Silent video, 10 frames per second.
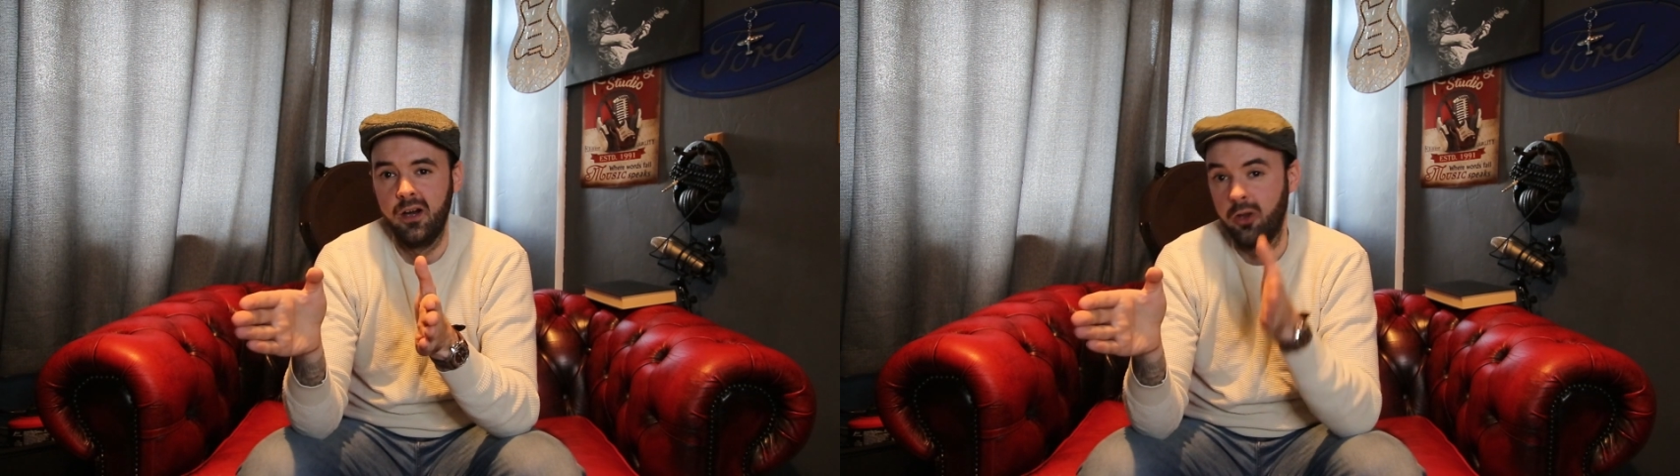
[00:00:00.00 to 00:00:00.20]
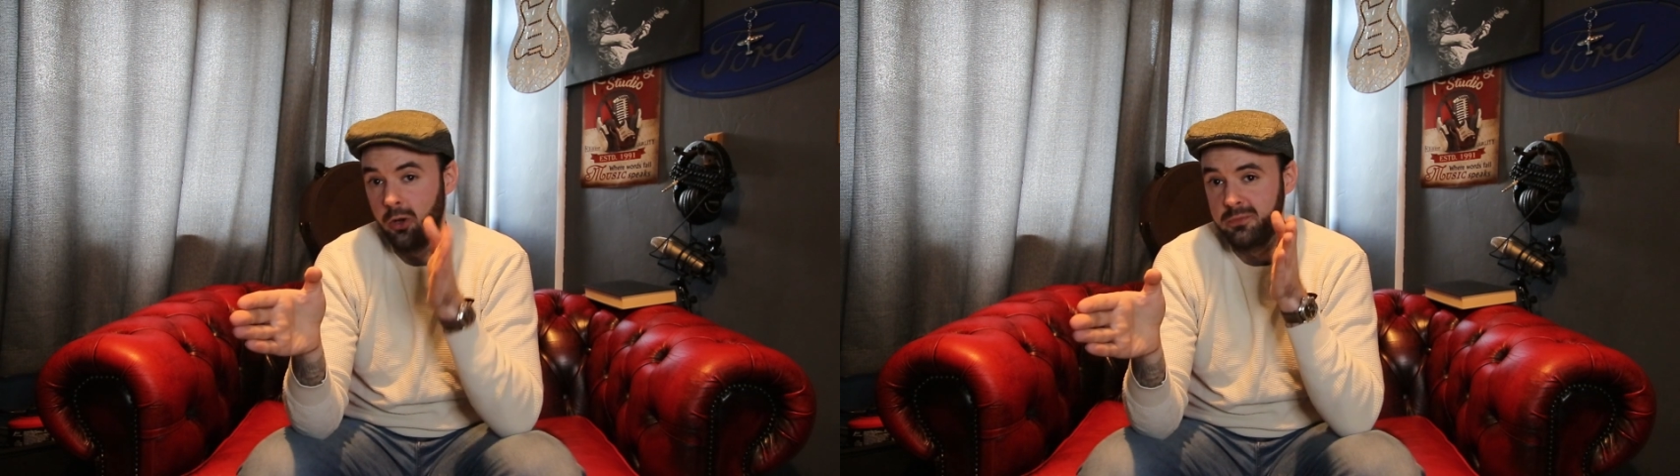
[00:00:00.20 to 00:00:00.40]

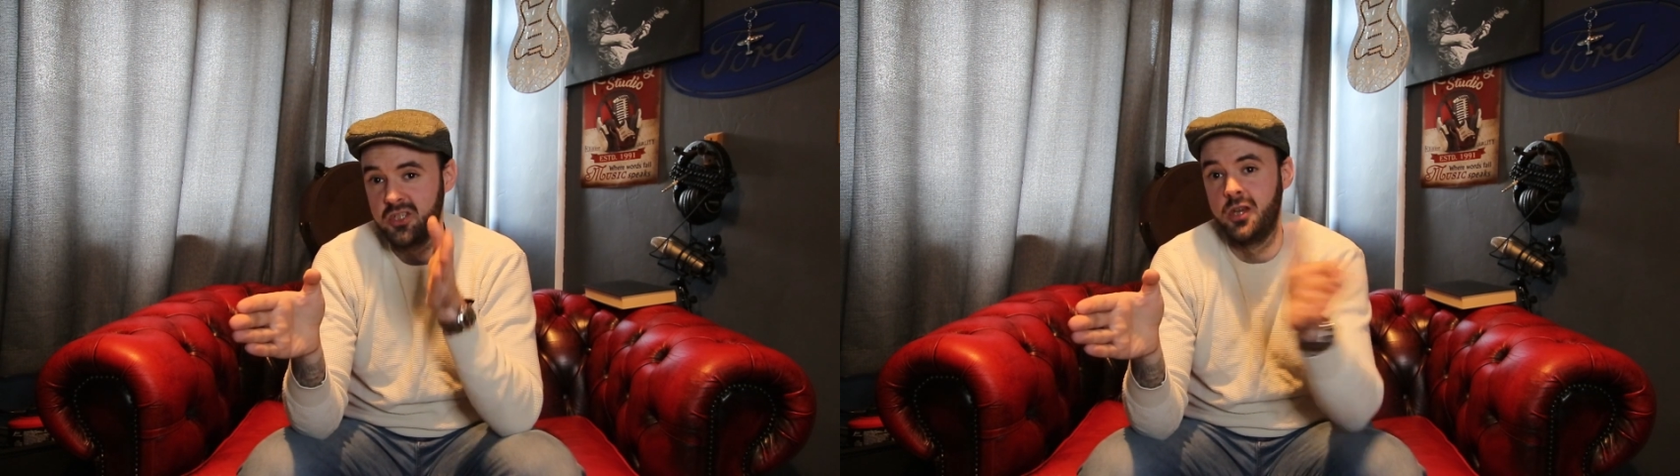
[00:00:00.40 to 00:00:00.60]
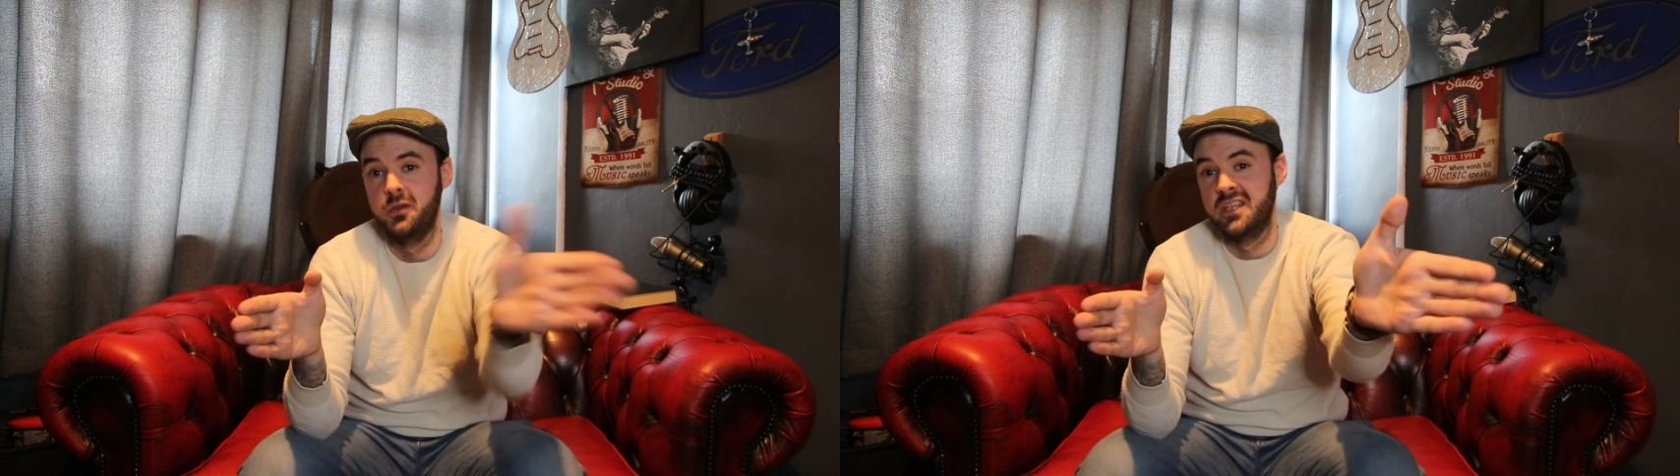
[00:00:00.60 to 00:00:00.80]
and I'm
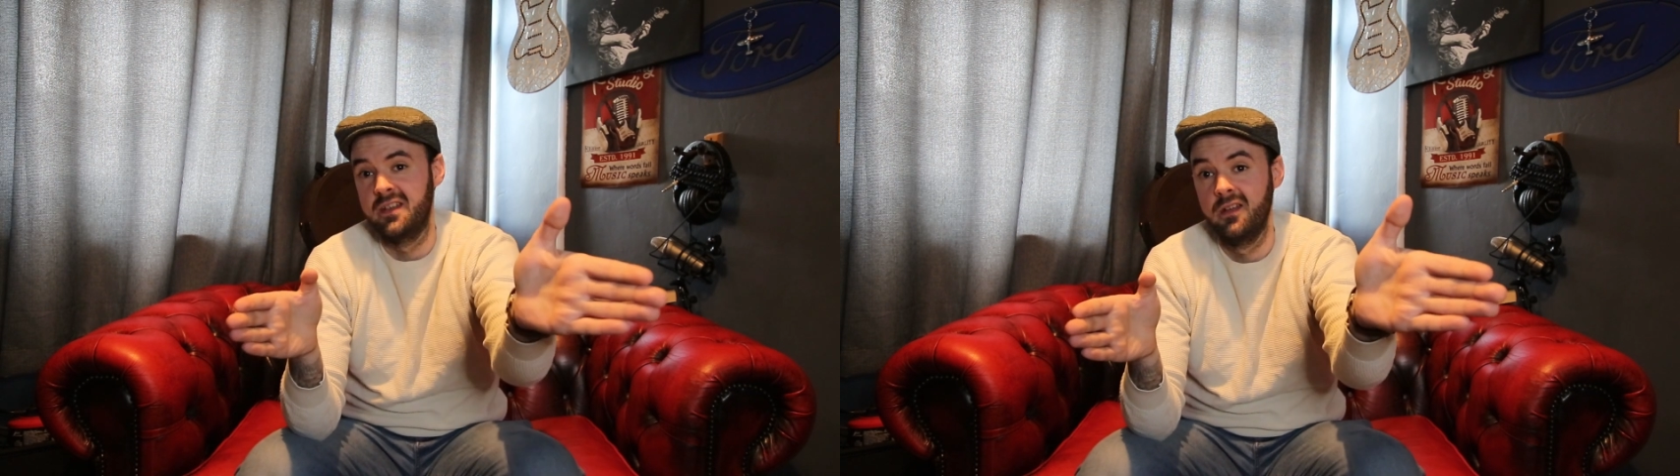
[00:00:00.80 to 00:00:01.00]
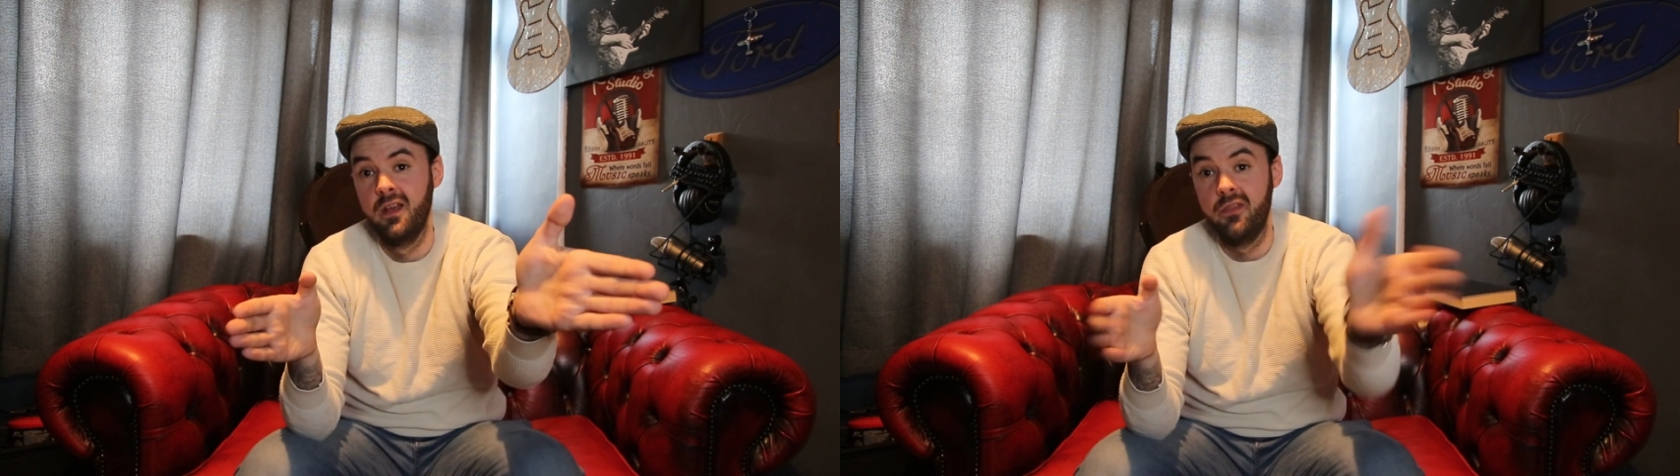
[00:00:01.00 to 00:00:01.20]

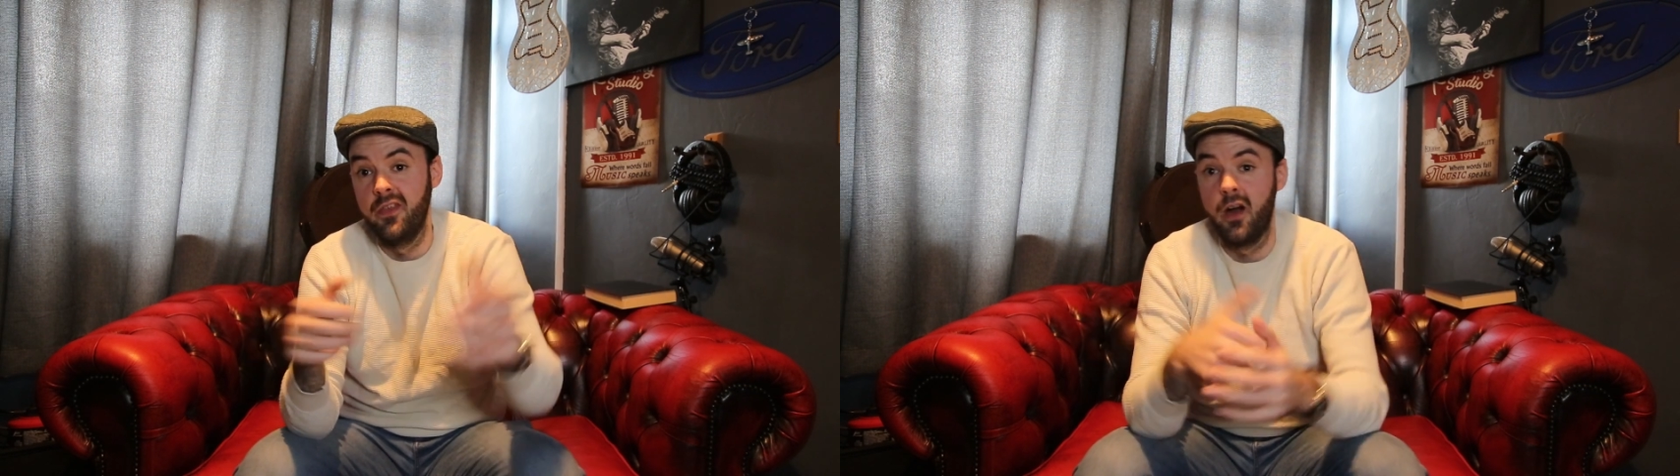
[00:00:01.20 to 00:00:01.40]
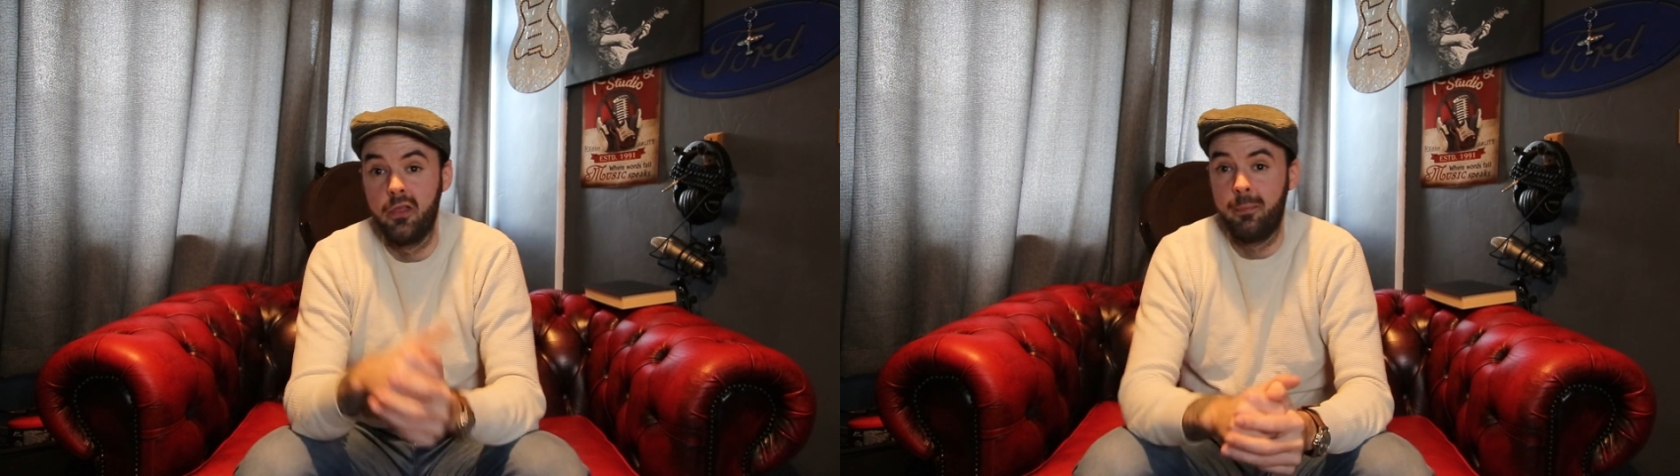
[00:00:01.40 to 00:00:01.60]
choosing
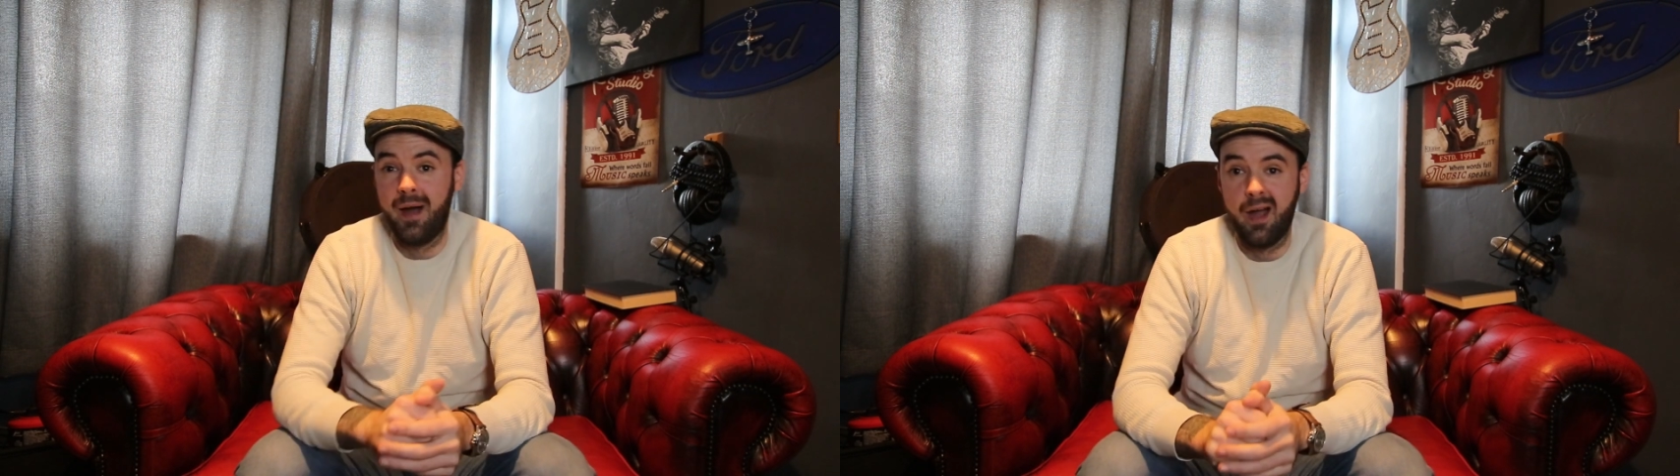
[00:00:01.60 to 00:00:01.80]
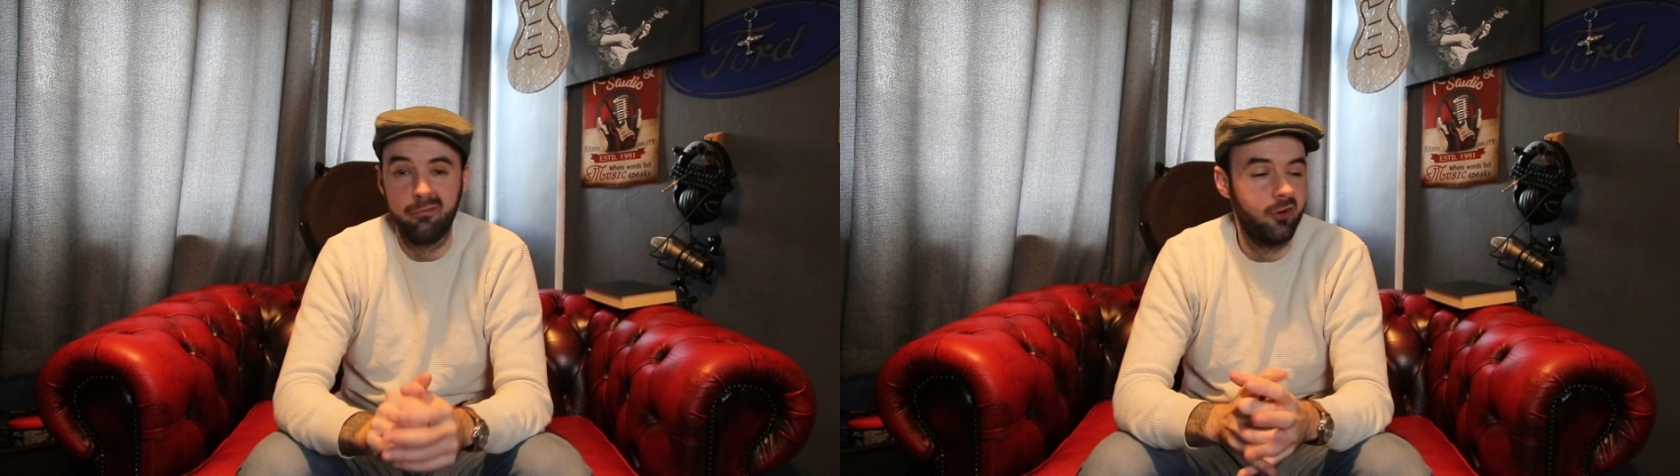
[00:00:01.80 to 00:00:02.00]
the other path.